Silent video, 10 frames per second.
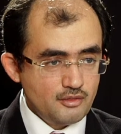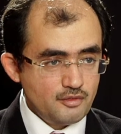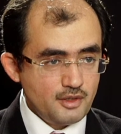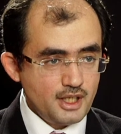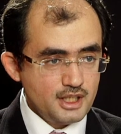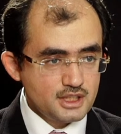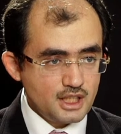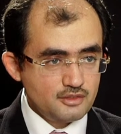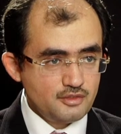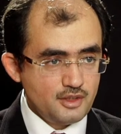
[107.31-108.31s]
face
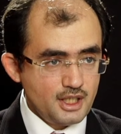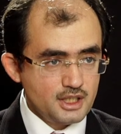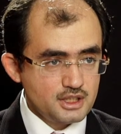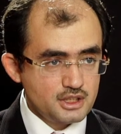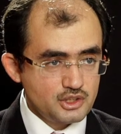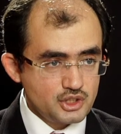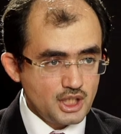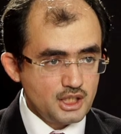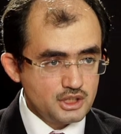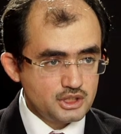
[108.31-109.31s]
and face
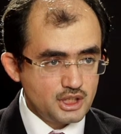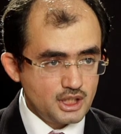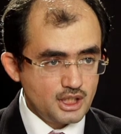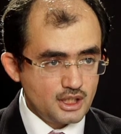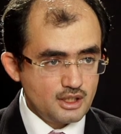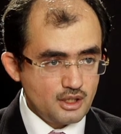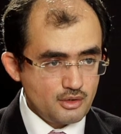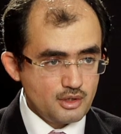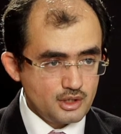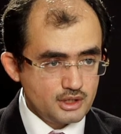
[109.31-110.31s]
challenging the
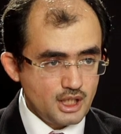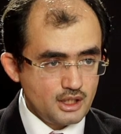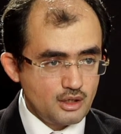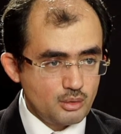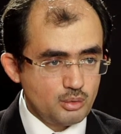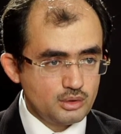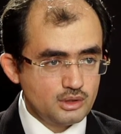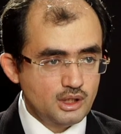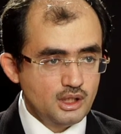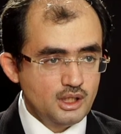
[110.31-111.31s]
authoritarian
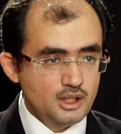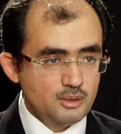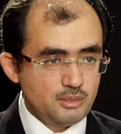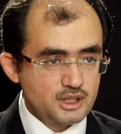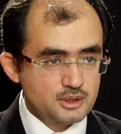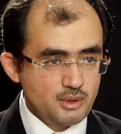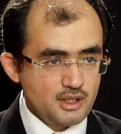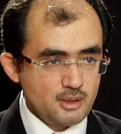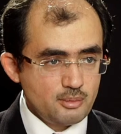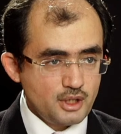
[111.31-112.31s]
rule. But
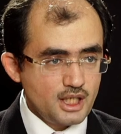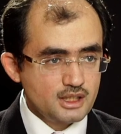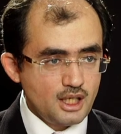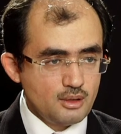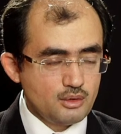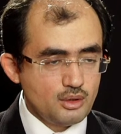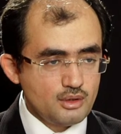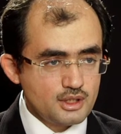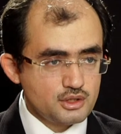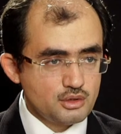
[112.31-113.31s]
when they break down
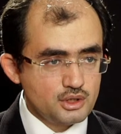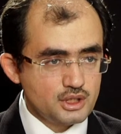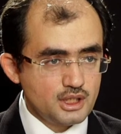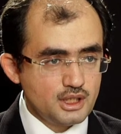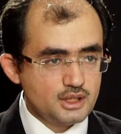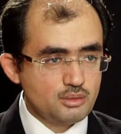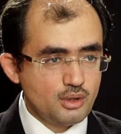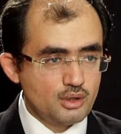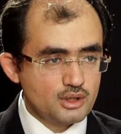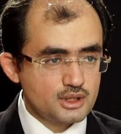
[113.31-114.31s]
all the social
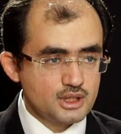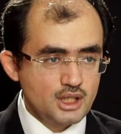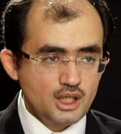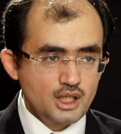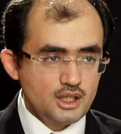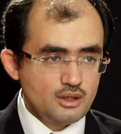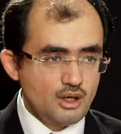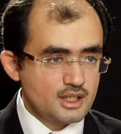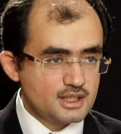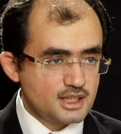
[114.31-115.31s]
networks, you
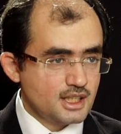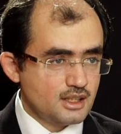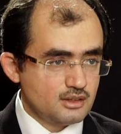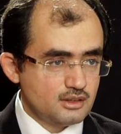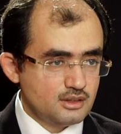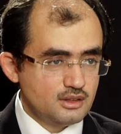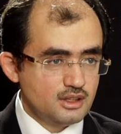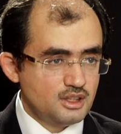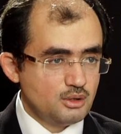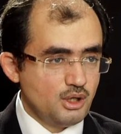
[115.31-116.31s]
are a single,
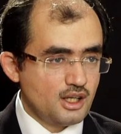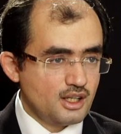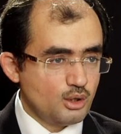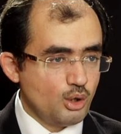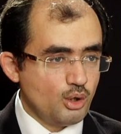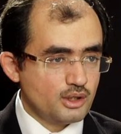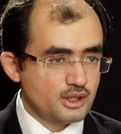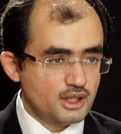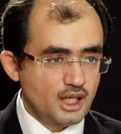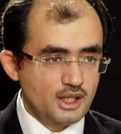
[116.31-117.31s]
you are alone,
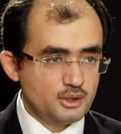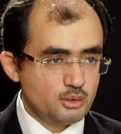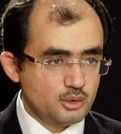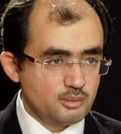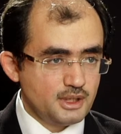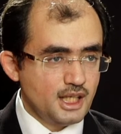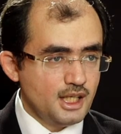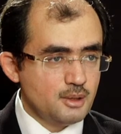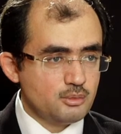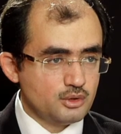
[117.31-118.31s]
and you will be
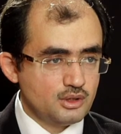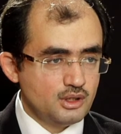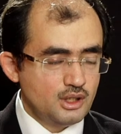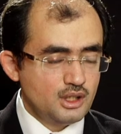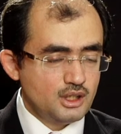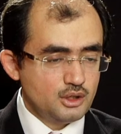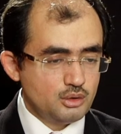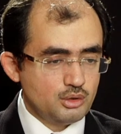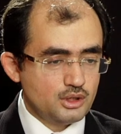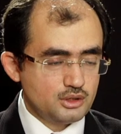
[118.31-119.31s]
able
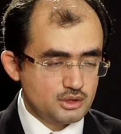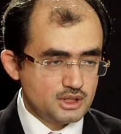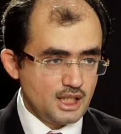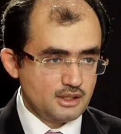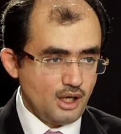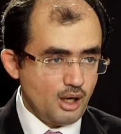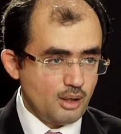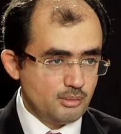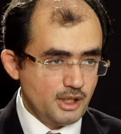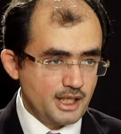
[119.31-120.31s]
to stand
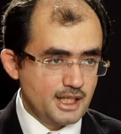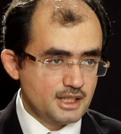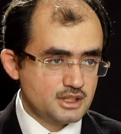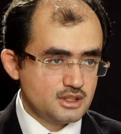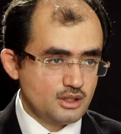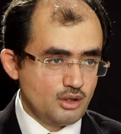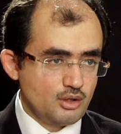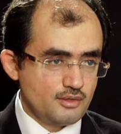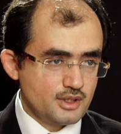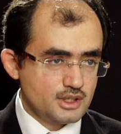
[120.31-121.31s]
up against
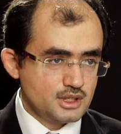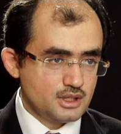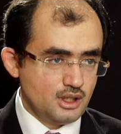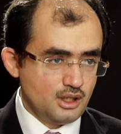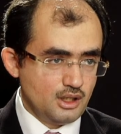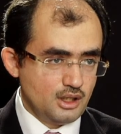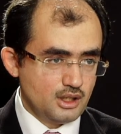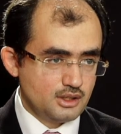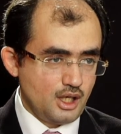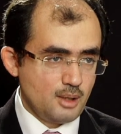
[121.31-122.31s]
all of this
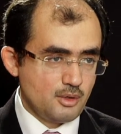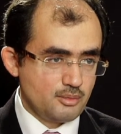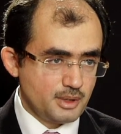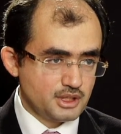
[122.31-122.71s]
type of